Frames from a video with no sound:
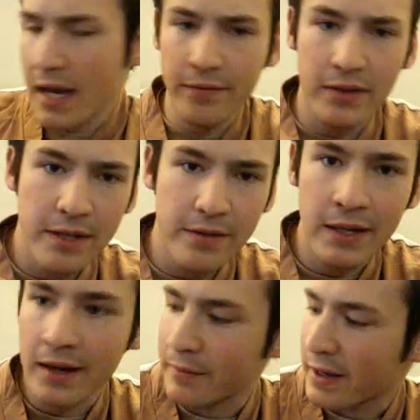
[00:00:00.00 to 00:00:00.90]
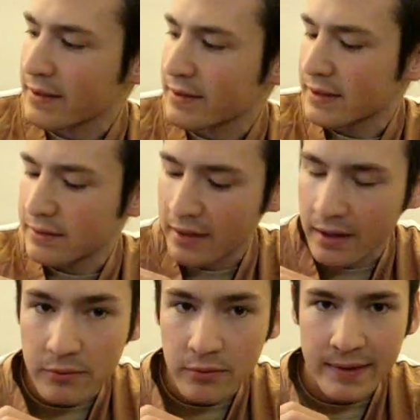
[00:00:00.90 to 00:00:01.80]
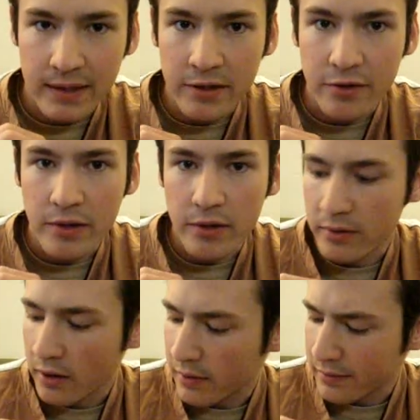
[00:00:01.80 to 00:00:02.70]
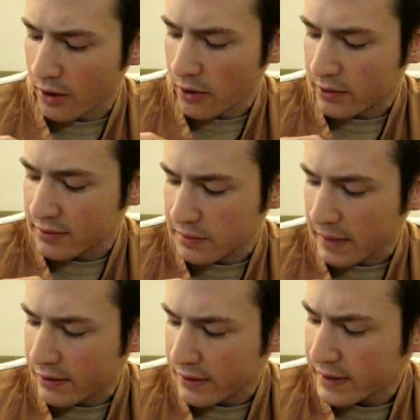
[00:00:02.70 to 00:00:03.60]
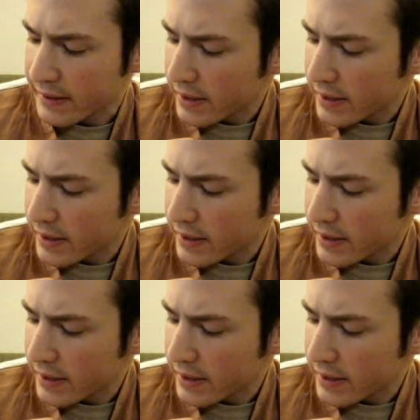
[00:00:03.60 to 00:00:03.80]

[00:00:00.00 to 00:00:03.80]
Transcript: have the TV Guide magazine that with an interview or articles about it,